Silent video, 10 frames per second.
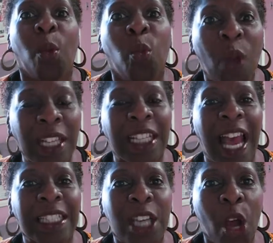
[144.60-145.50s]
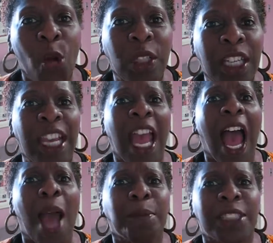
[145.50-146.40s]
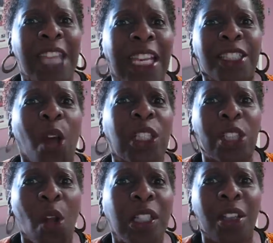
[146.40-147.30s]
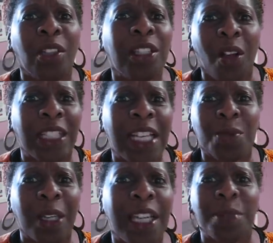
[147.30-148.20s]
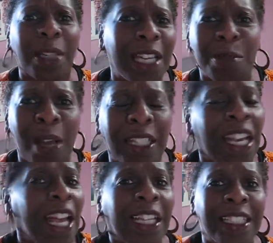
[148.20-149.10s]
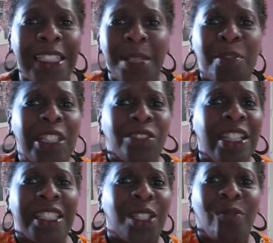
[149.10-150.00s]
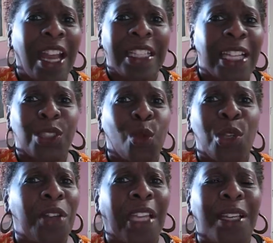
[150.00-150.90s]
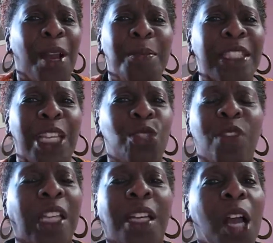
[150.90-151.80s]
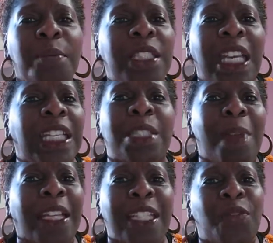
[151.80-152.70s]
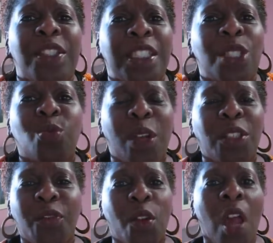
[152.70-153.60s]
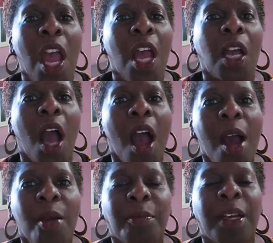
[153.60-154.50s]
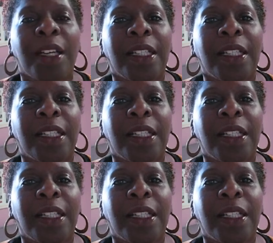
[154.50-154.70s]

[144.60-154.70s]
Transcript: Went, got Tony. I'm checking Tony, Tony, Tony, Tony. Guess what, guess what, guess what? There's a retreat center right next door. You got to come see it. You got to come see it. It's magnificent. It's wonderful. Come.